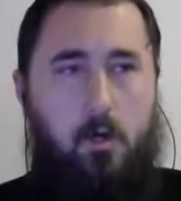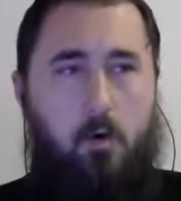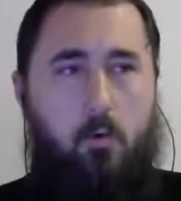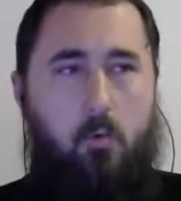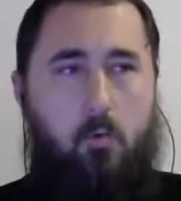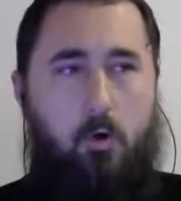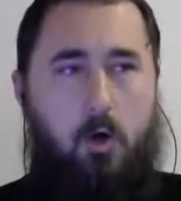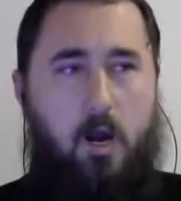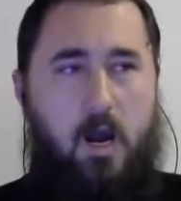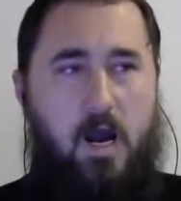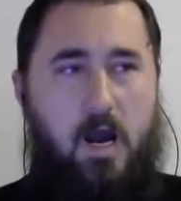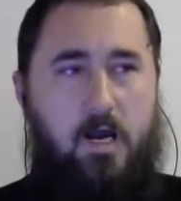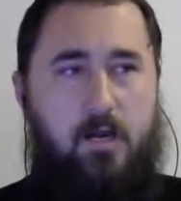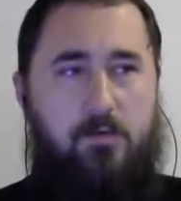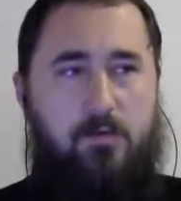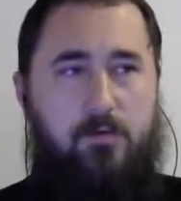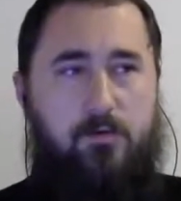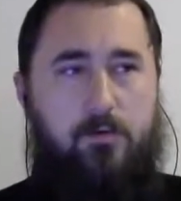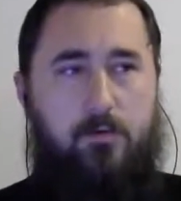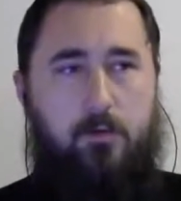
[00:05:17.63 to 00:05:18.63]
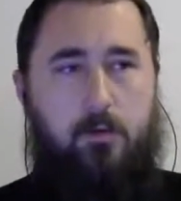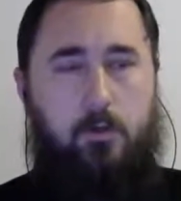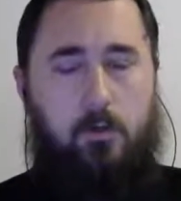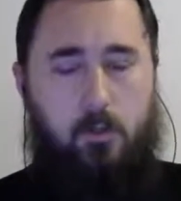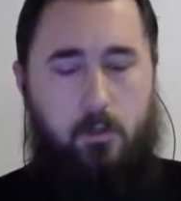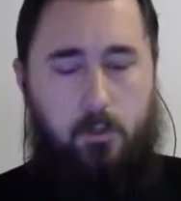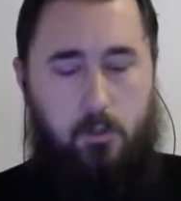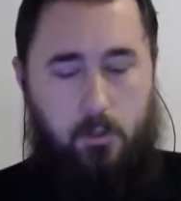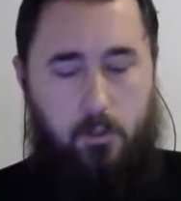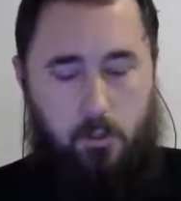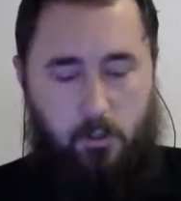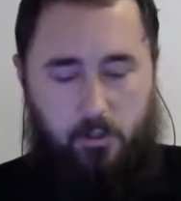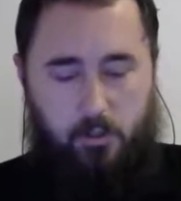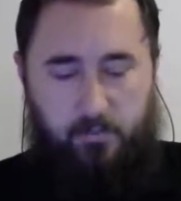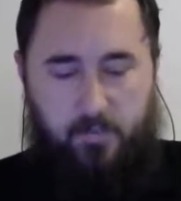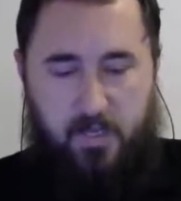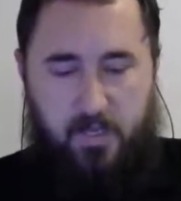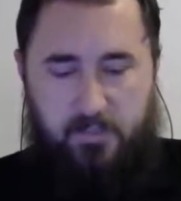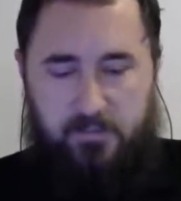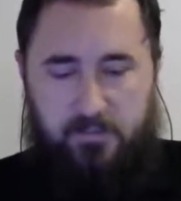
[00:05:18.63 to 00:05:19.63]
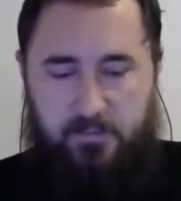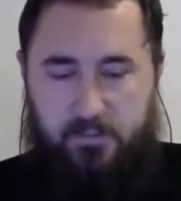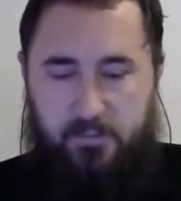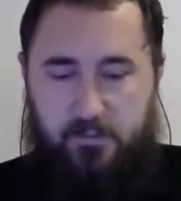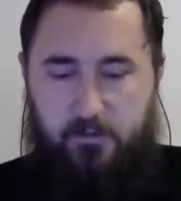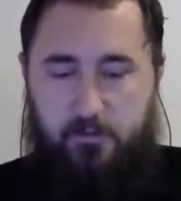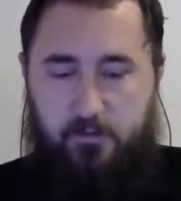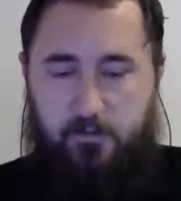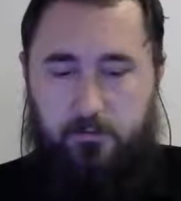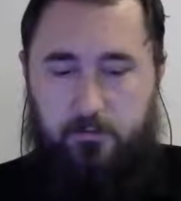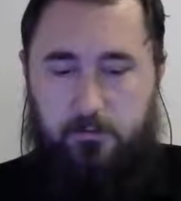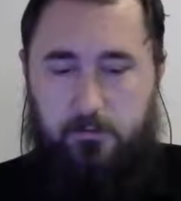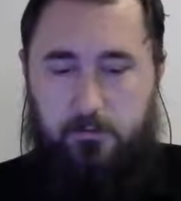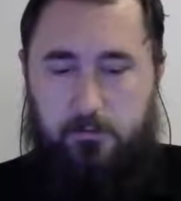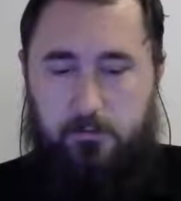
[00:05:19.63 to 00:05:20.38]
were either humanitarian